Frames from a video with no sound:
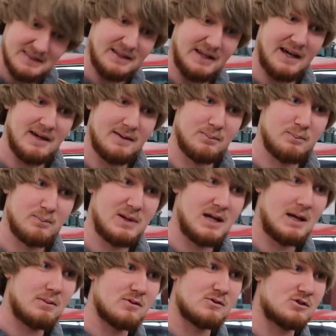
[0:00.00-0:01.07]
Hadn't been
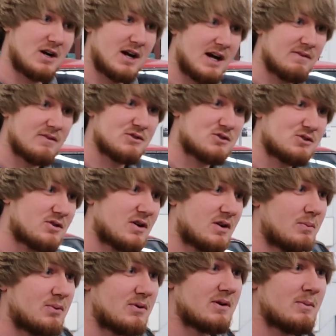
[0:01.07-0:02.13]
able to drive this
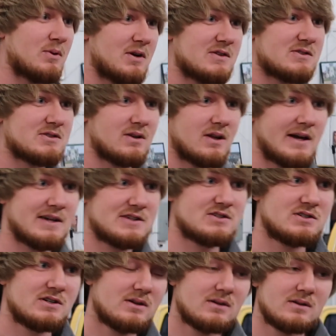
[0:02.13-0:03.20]
truck pretty much the last
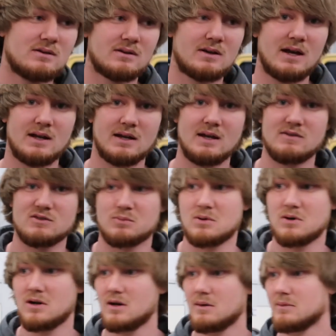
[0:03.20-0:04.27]
year. Kind of gave us
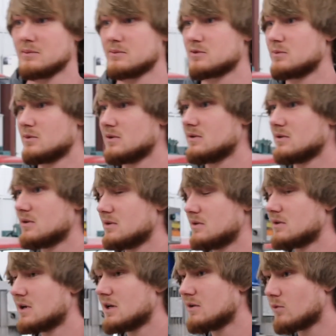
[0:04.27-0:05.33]
problems, but
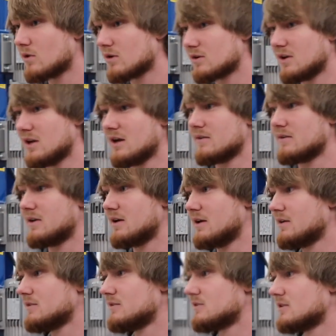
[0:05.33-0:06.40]
they're getting worked out
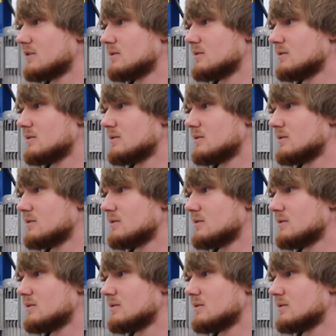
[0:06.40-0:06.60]
now, and so.